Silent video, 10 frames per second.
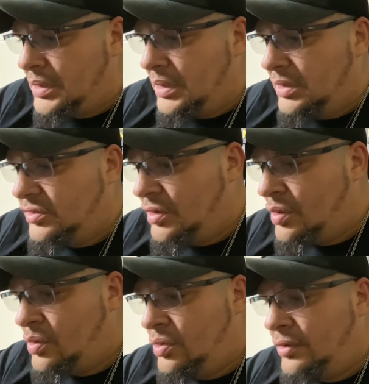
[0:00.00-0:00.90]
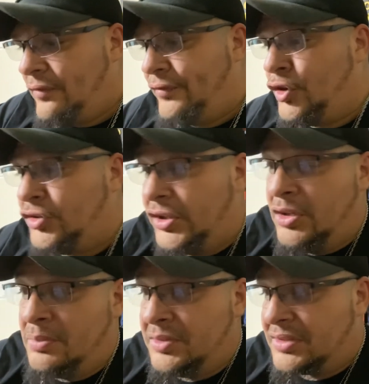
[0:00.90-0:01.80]
So the first
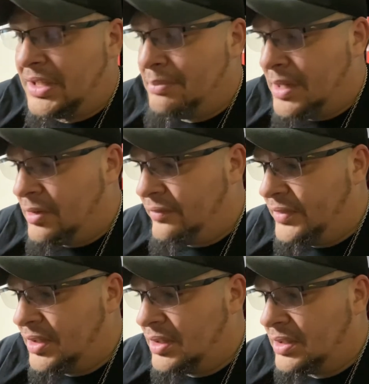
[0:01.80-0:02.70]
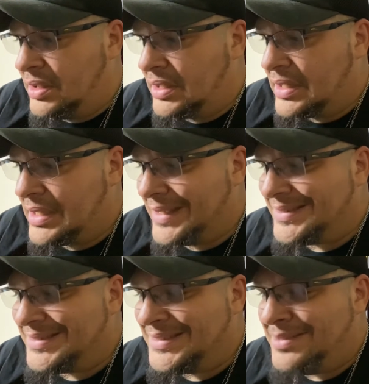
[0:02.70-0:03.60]
humans came out of the
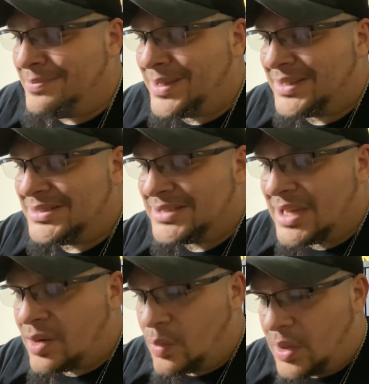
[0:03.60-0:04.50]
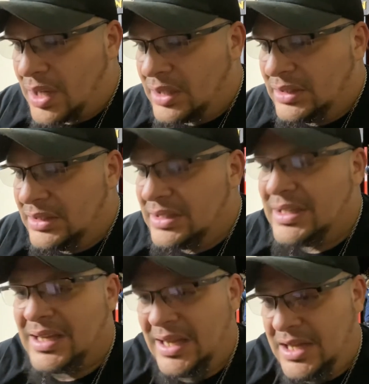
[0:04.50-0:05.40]
Casibajagua
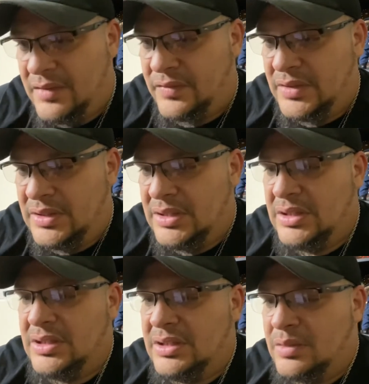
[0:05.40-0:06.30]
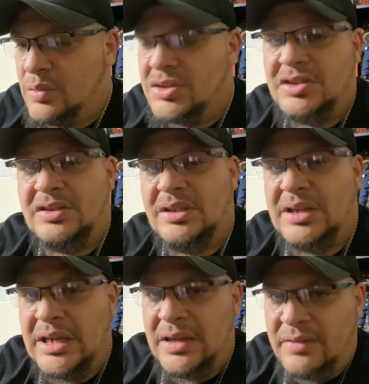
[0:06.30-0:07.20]
cave, which is the
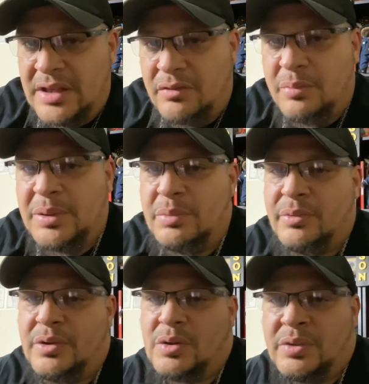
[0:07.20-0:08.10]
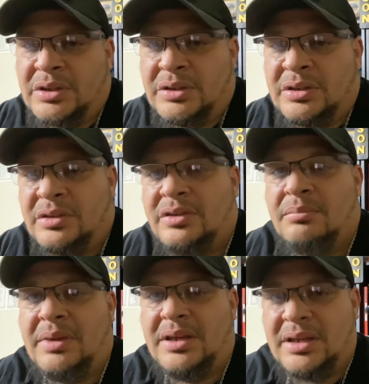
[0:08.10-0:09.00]
cave that where people would go in there
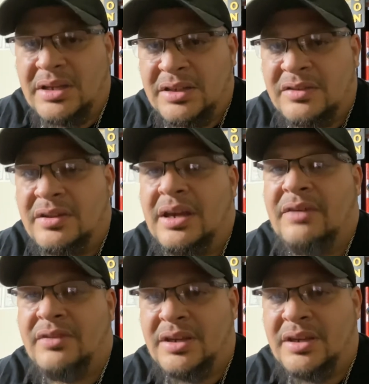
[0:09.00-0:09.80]
and make kids, have